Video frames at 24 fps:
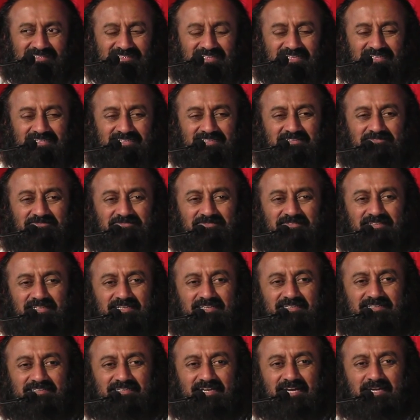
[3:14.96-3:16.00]
A
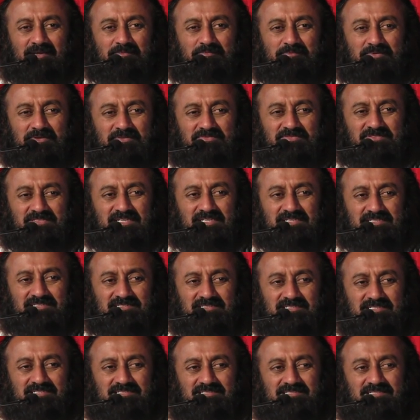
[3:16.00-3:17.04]
different type of
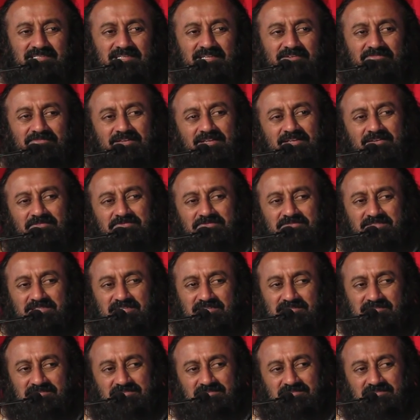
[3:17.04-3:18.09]
success, level of
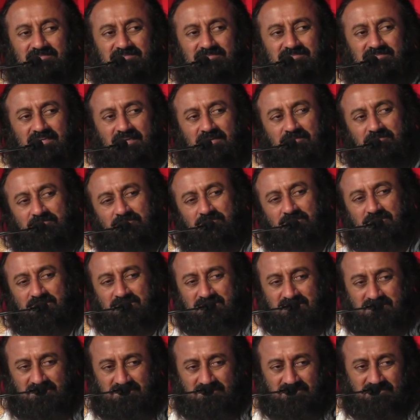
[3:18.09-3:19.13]
success, time for
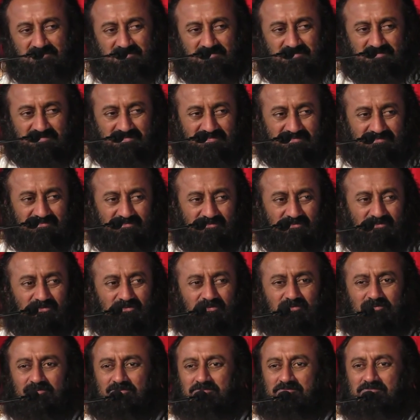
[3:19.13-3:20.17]
success.
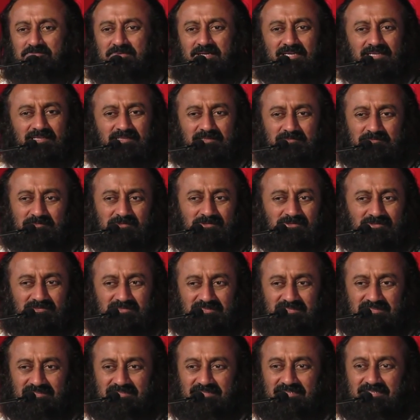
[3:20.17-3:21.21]
Don't mind
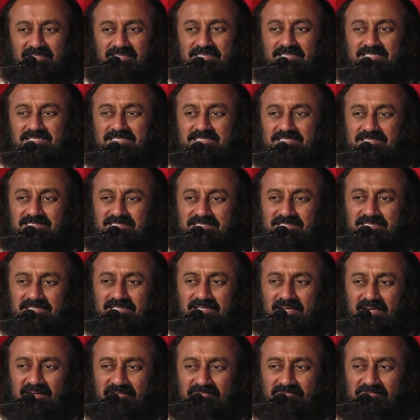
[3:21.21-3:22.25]
about it.
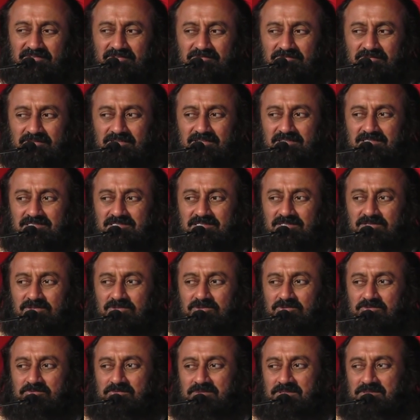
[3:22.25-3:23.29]
See everyone as a
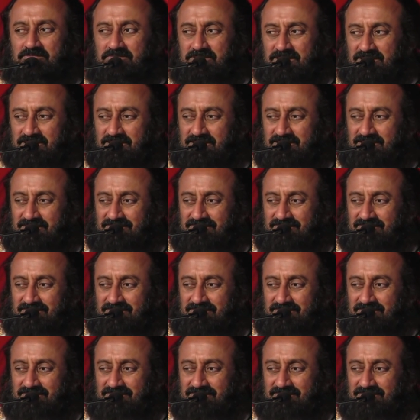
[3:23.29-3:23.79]
human being.